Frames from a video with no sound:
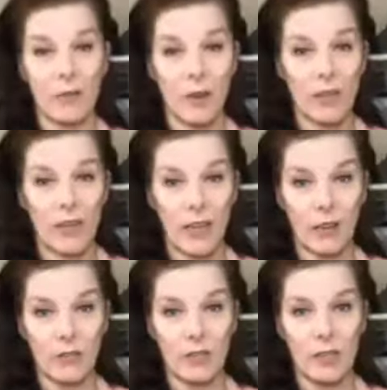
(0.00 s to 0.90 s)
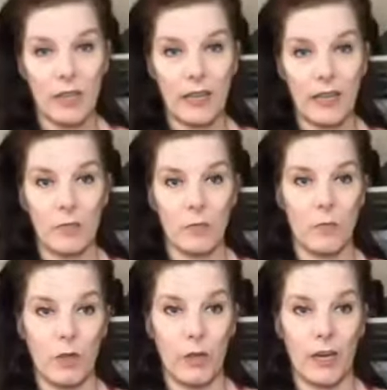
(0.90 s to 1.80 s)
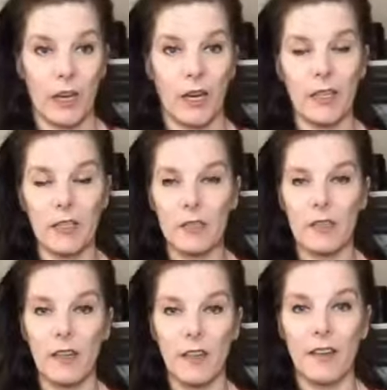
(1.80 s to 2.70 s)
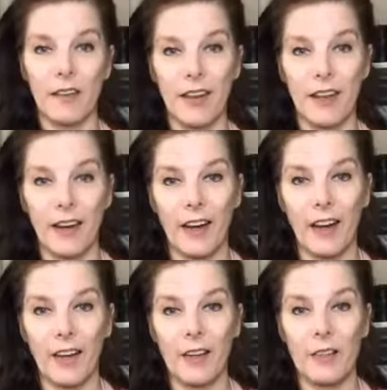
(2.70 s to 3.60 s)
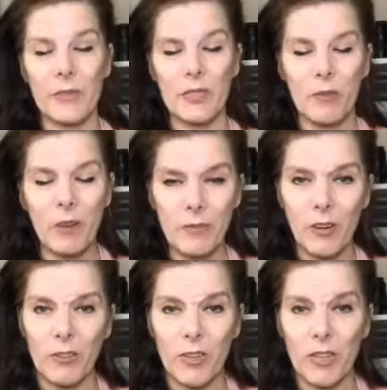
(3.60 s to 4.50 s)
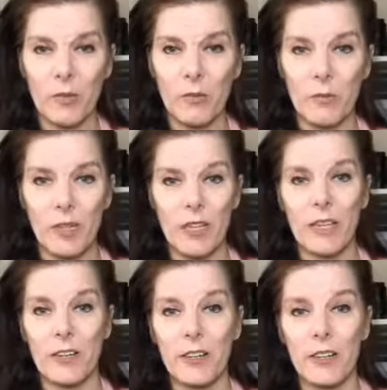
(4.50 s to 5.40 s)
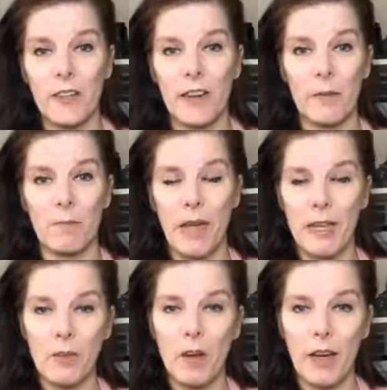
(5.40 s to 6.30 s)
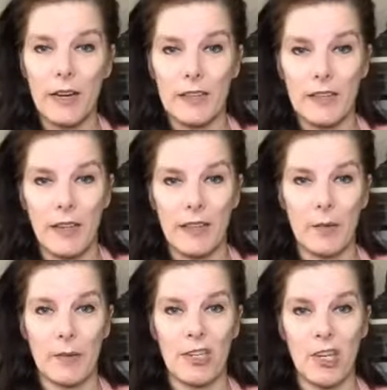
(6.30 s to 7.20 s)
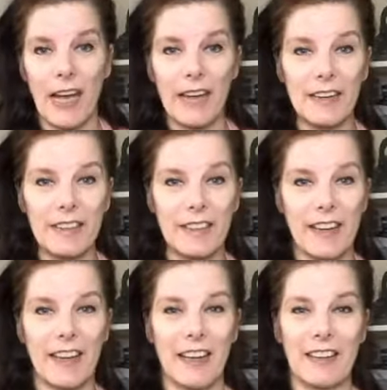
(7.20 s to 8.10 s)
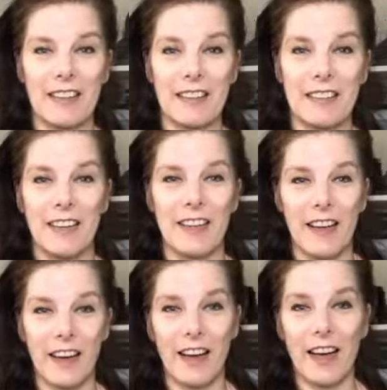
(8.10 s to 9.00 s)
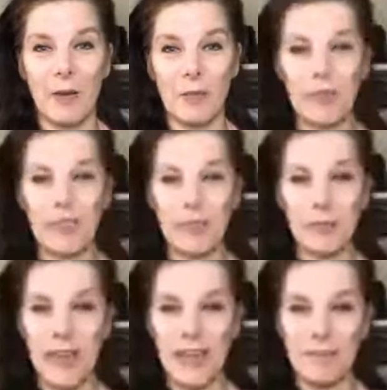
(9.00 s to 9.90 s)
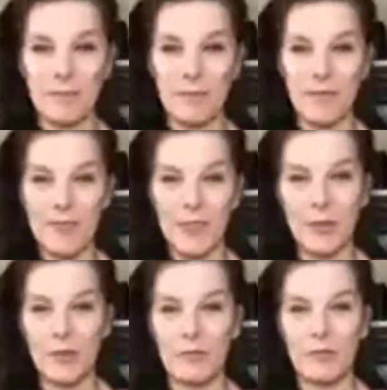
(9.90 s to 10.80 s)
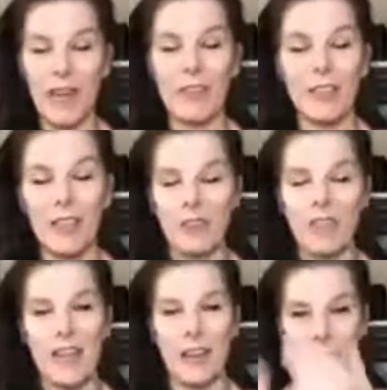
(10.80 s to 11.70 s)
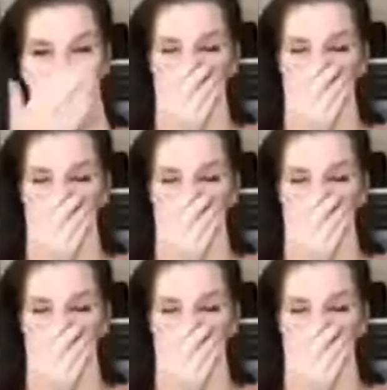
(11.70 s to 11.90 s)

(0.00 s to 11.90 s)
run right now to get in with my client and i am so grateful that you were here and that i met you guys and that we chatted and i will see you again soon have a lovely day